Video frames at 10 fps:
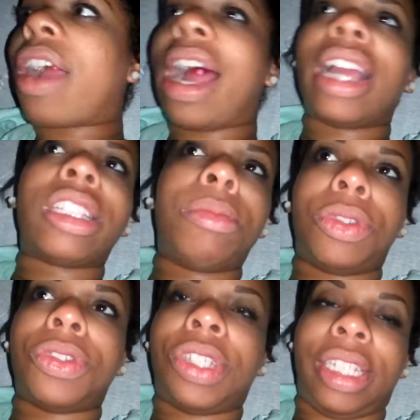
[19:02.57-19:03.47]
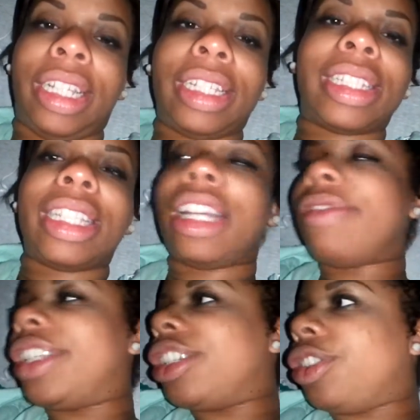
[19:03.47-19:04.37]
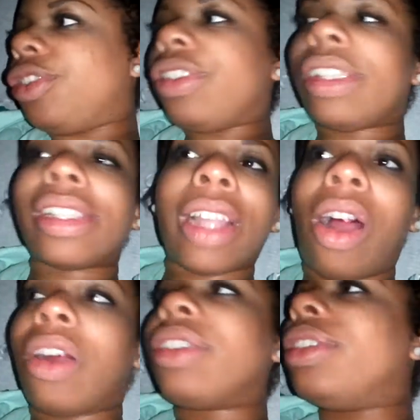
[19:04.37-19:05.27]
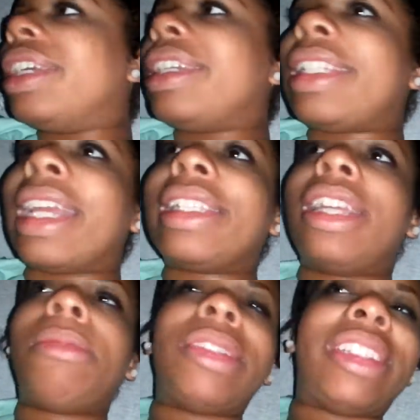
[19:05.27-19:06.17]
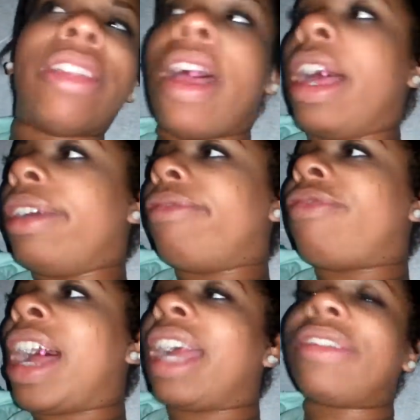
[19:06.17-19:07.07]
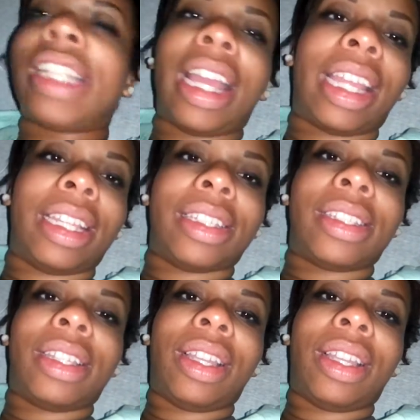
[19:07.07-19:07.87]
kinds of bullshit. Instead of just all, it takes nothing but 5 seconds.